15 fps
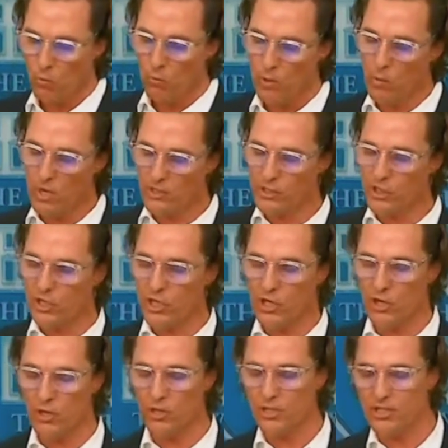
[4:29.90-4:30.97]
We want
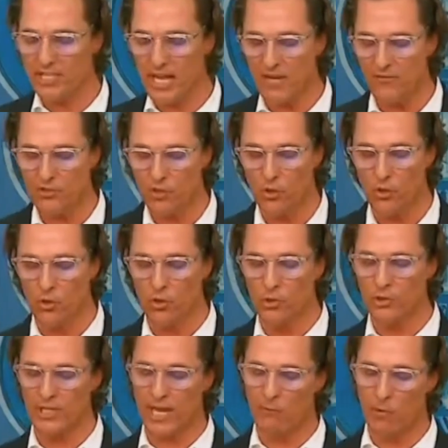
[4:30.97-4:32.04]
secure and safe
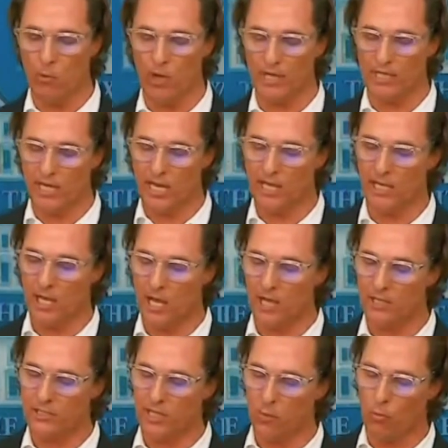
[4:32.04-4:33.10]
schools, and we want gun
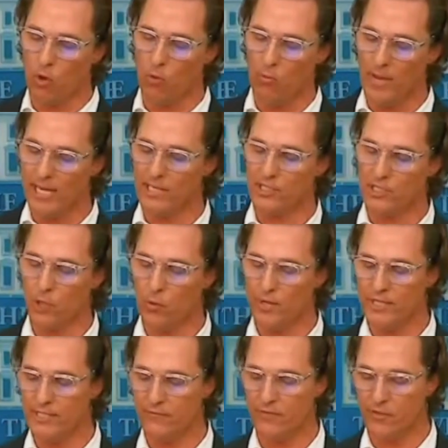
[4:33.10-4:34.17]
laws that won't make it so
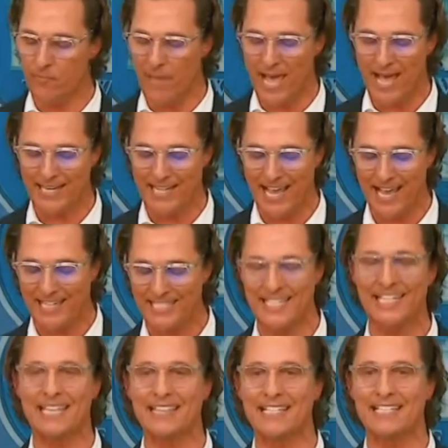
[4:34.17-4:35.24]
easy for the bad guys to
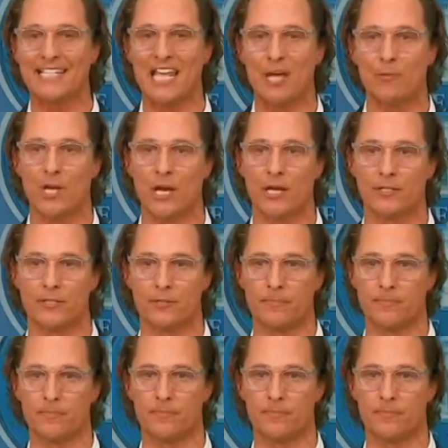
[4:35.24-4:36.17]
get these damn guns.